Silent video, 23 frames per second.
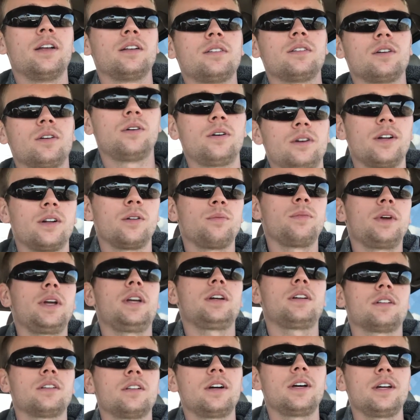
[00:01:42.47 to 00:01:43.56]
So it'll
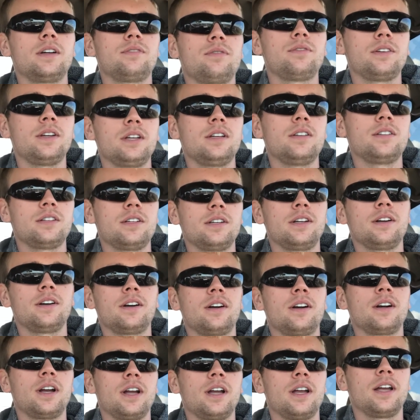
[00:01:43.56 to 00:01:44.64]
make life
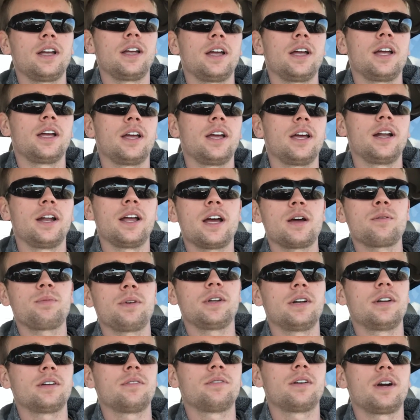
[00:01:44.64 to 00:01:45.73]
easier and
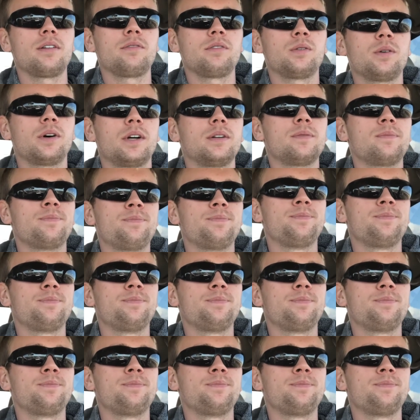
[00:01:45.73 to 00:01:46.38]
happier for everyone.